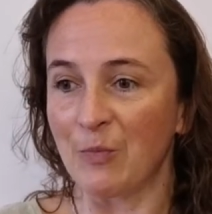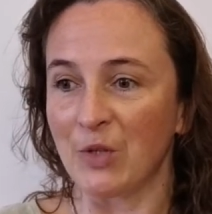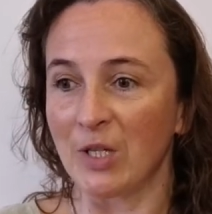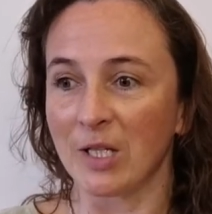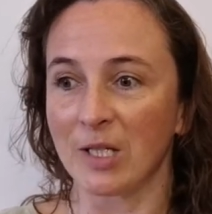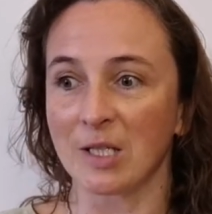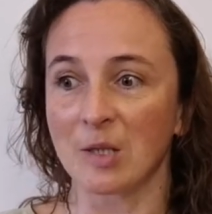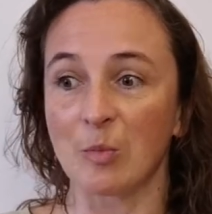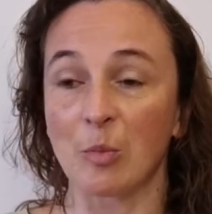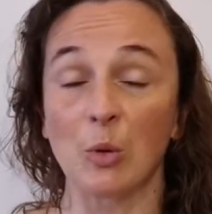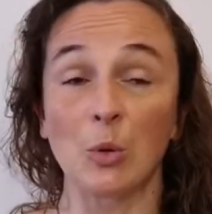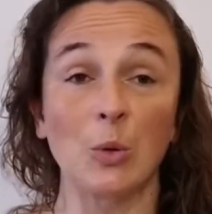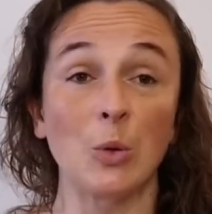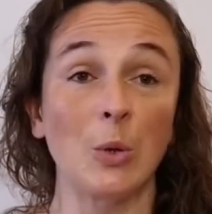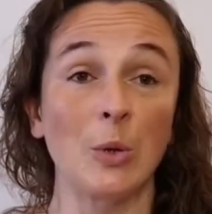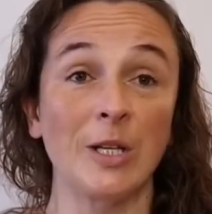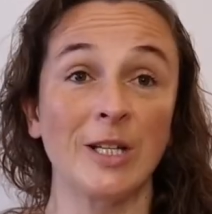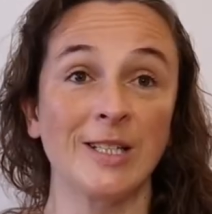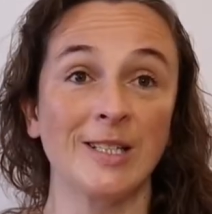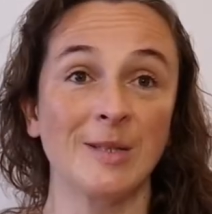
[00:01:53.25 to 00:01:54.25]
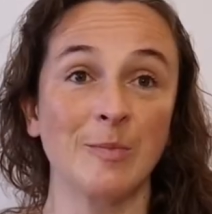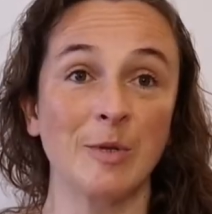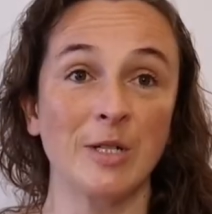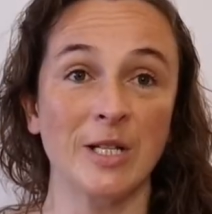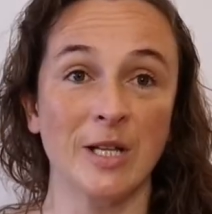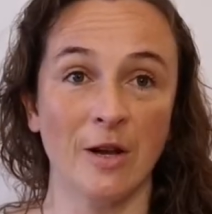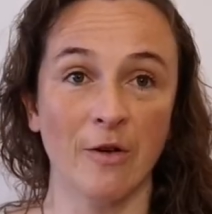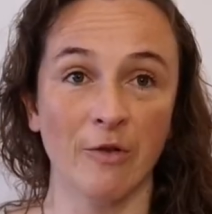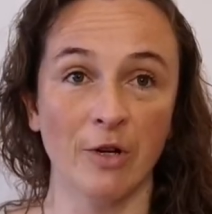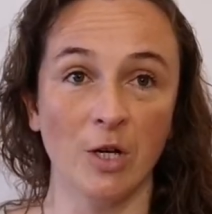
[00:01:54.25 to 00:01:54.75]
explore this
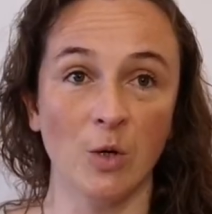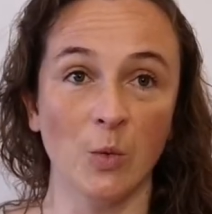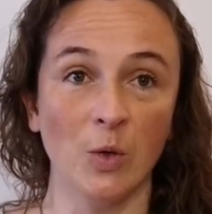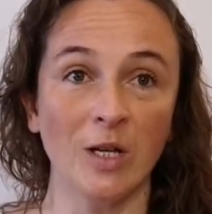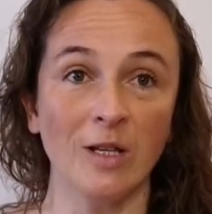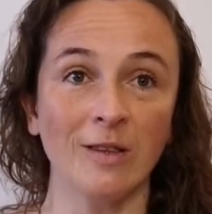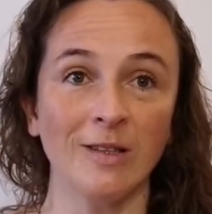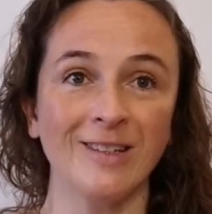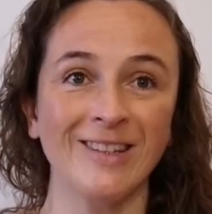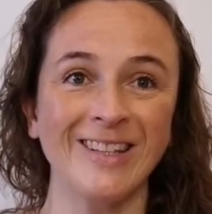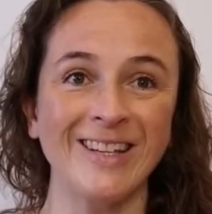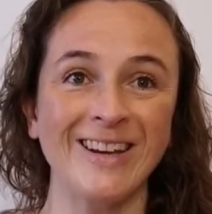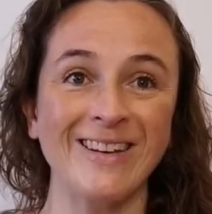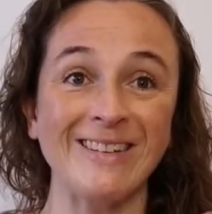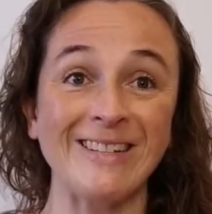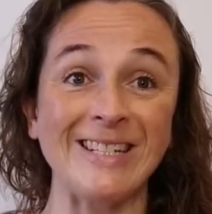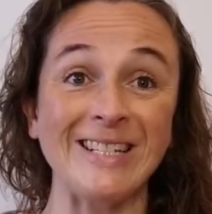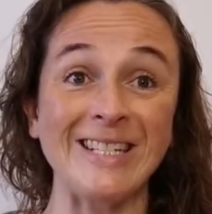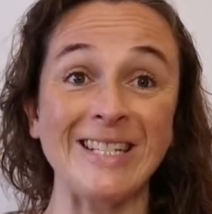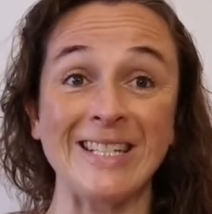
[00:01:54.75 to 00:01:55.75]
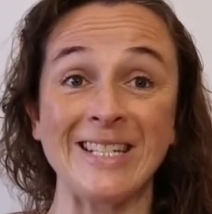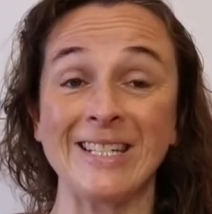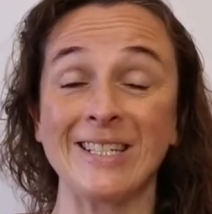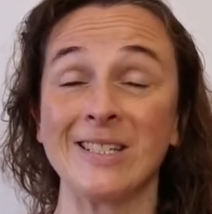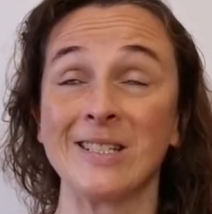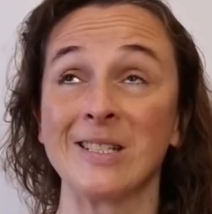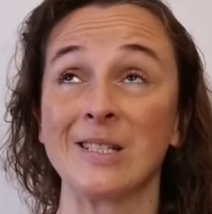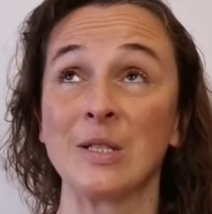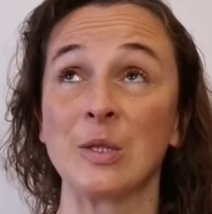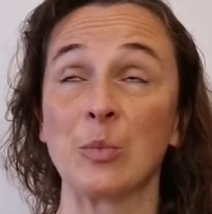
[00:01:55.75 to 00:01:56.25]
material with, and the
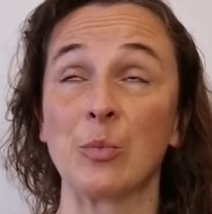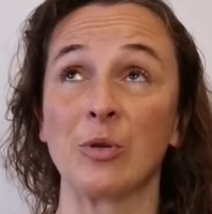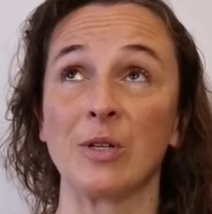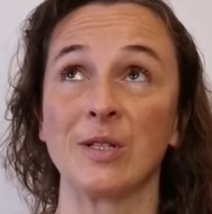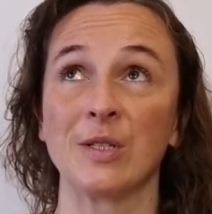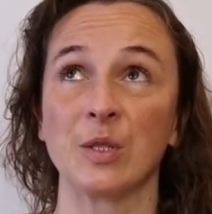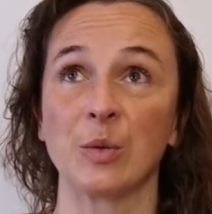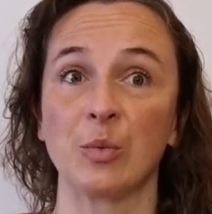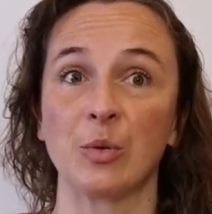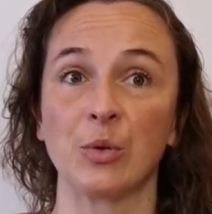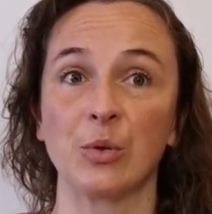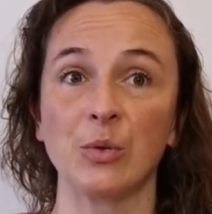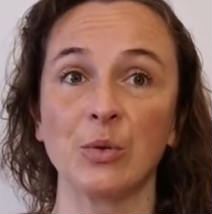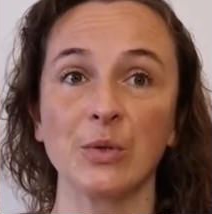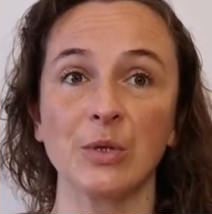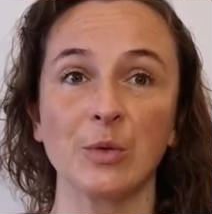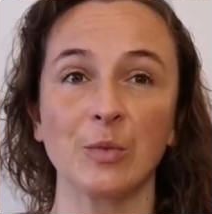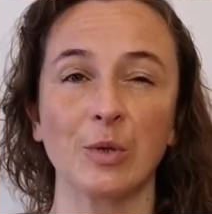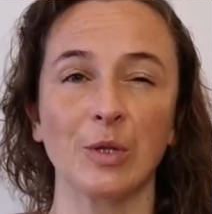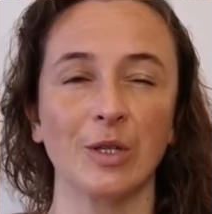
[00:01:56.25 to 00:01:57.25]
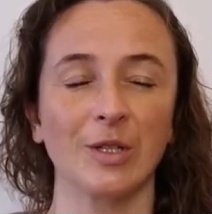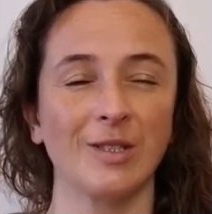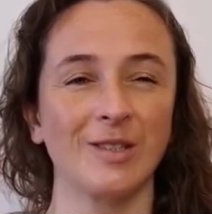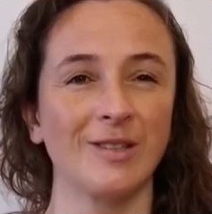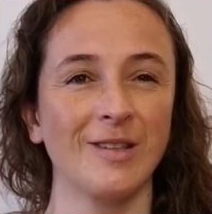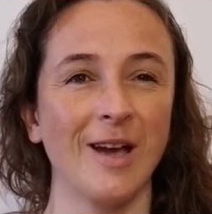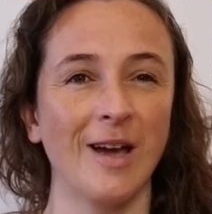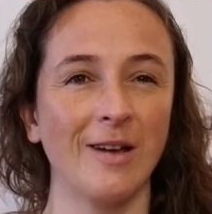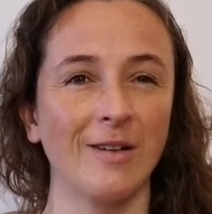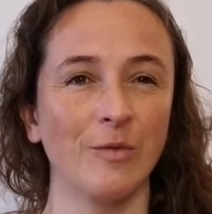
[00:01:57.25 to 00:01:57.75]
ideas and the principles, because
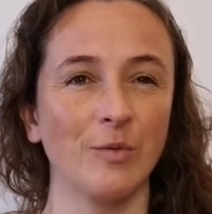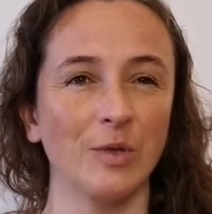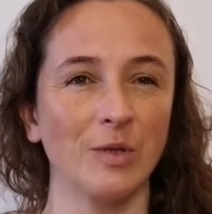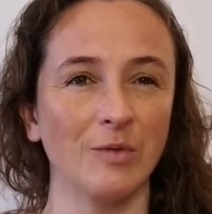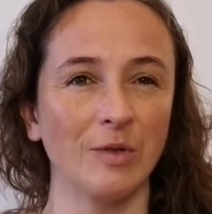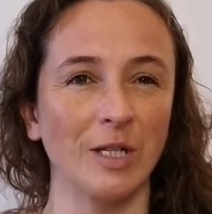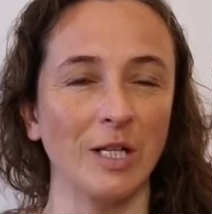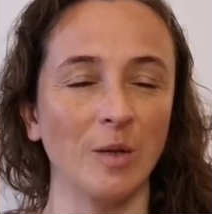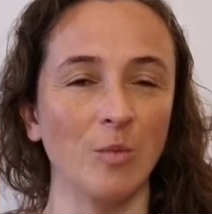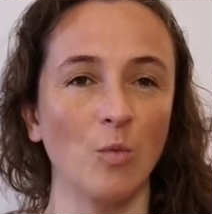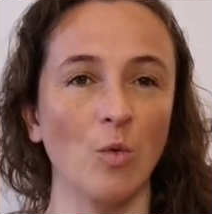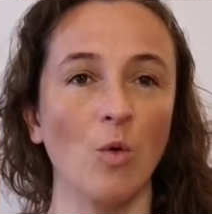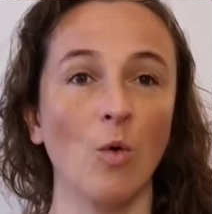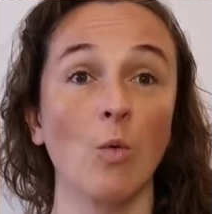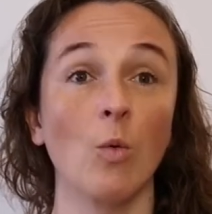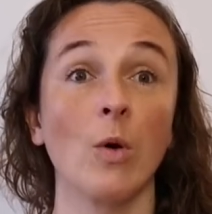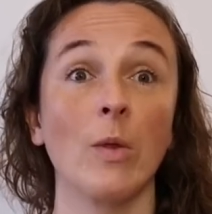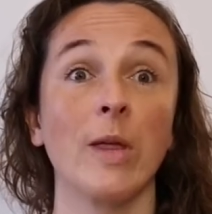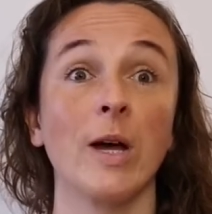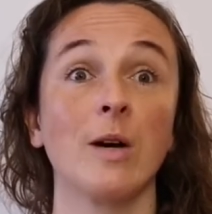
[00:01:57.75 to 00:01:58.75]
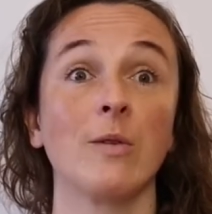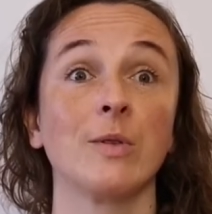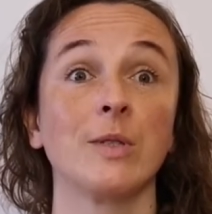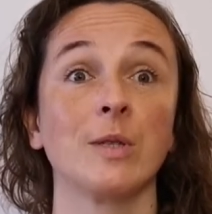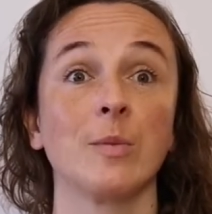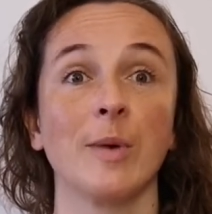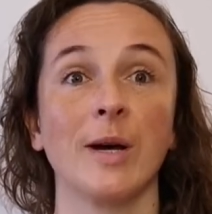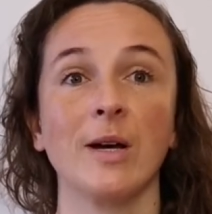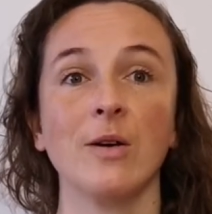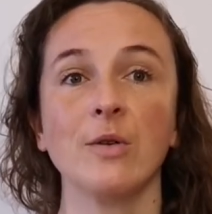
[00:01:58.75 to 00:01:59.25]
that was really more what that was
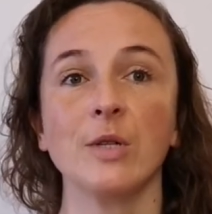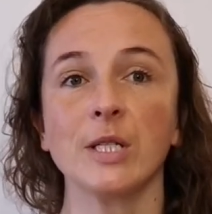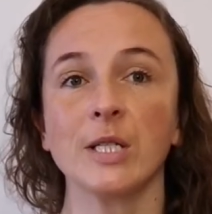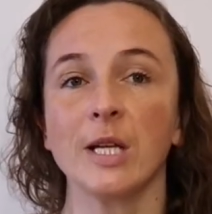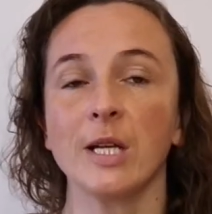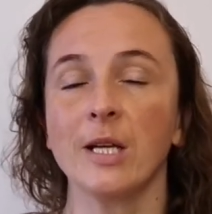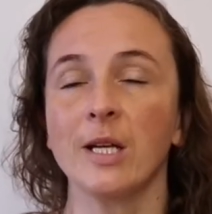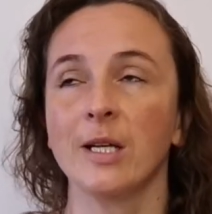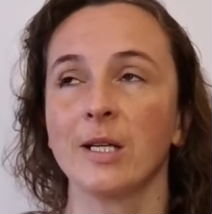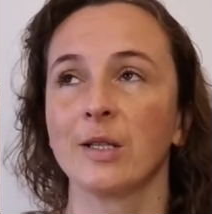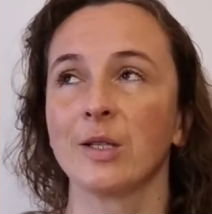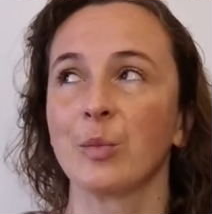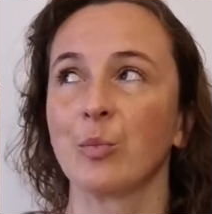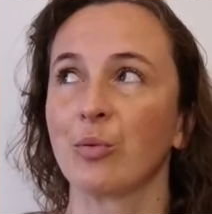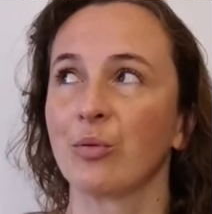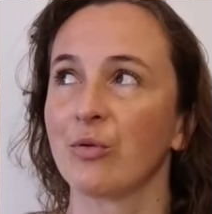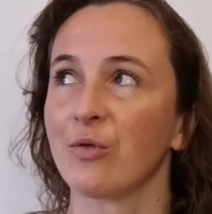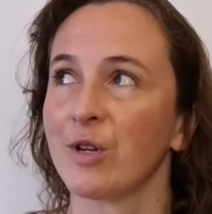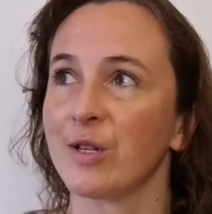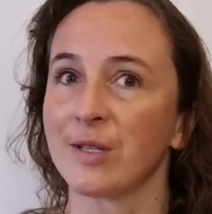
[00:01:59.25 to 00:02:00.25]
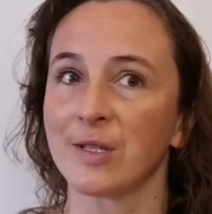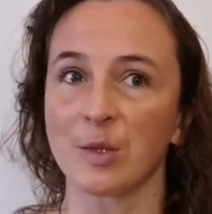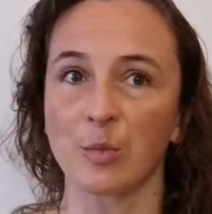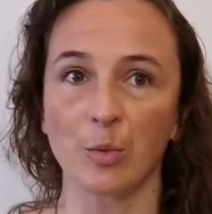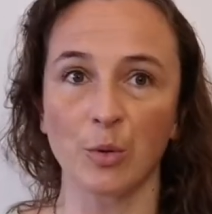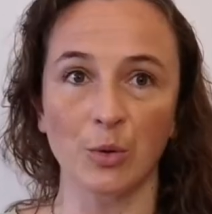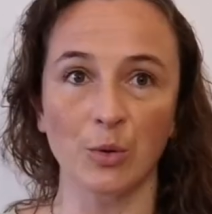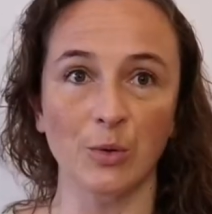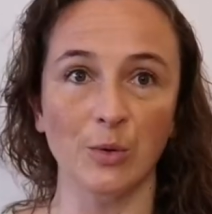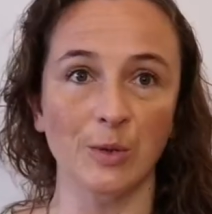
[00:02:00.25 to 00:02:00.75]
about, the
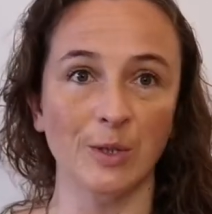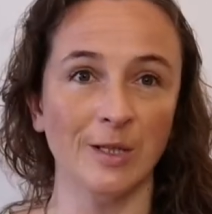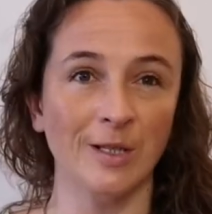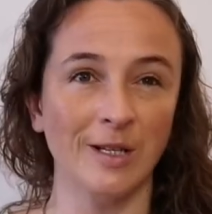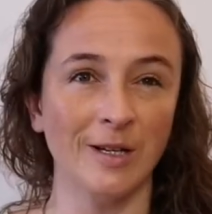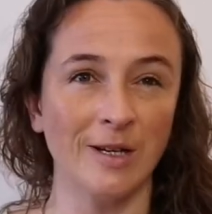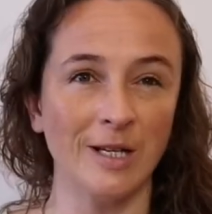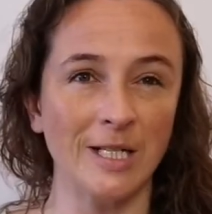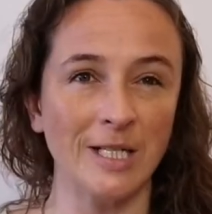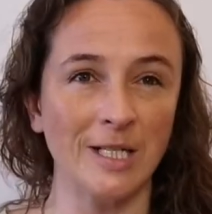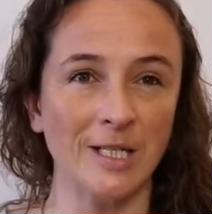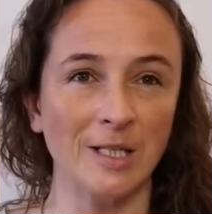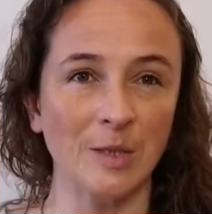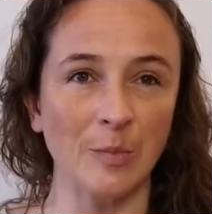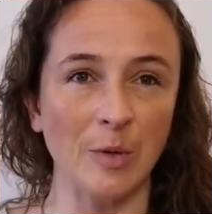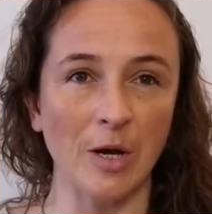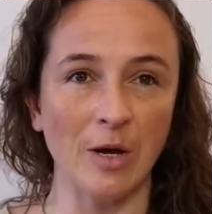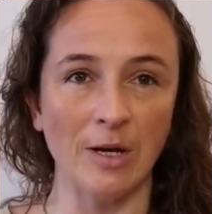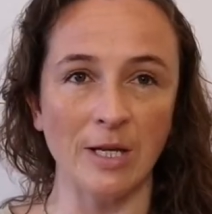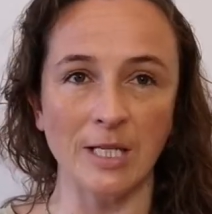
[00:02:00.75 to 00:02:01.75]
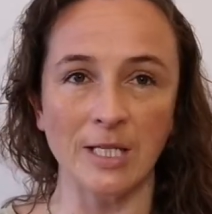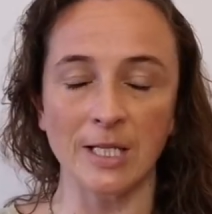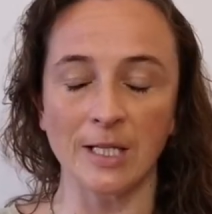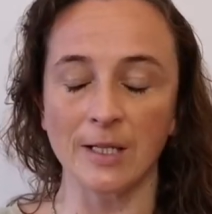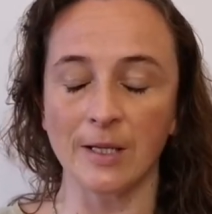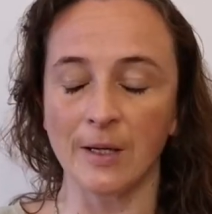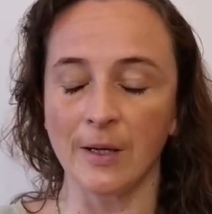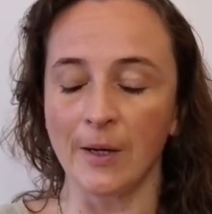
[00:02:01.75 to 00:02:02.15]
principles and the ideas behind it.